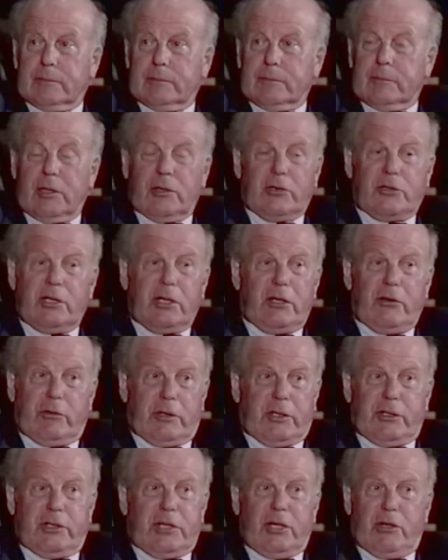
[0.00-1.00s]
There's
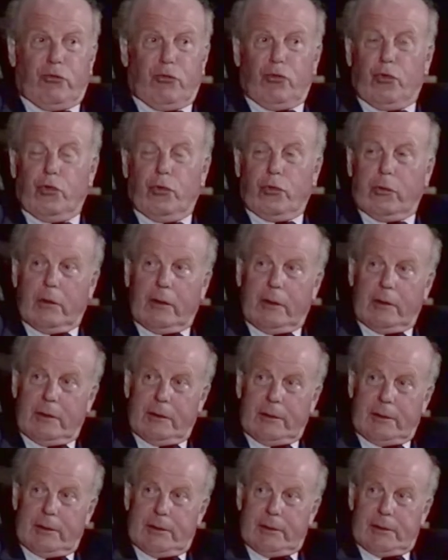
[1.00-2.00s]
no rule.
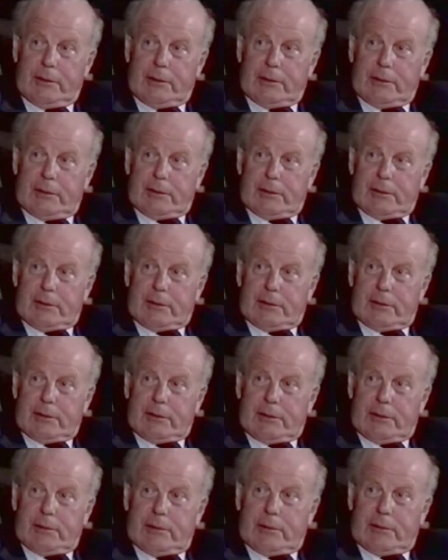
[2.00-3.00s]

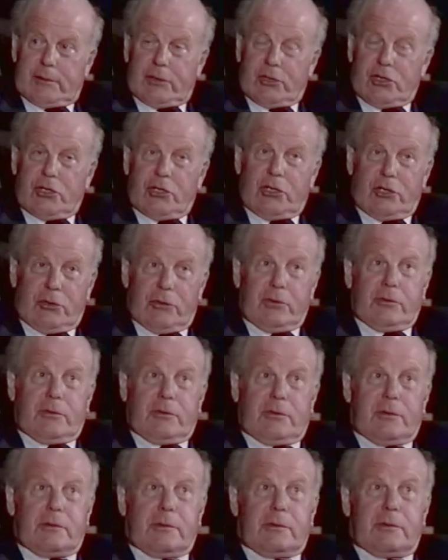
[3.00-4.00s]
You just
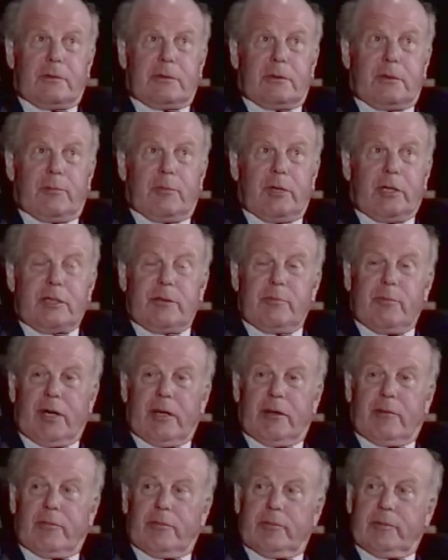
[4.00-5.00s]
use the best
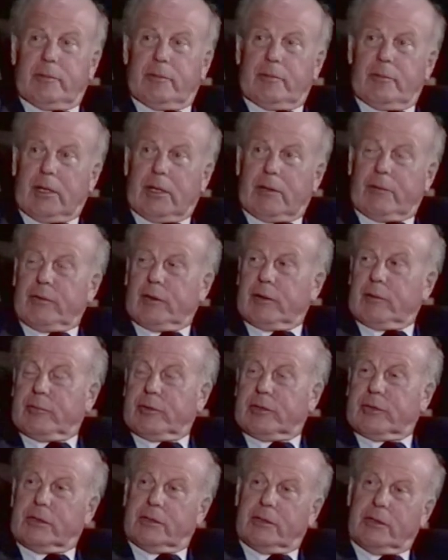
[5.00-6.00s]
microphone
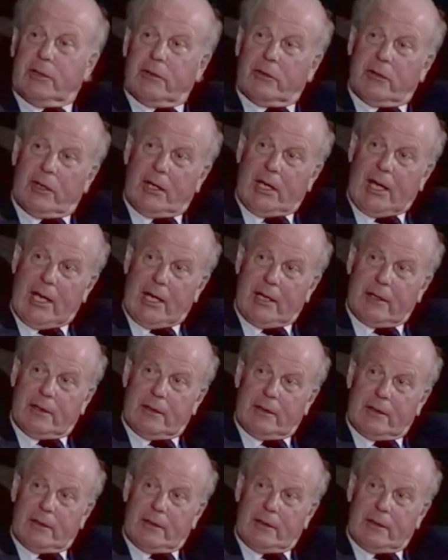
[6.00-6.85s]
position you can get,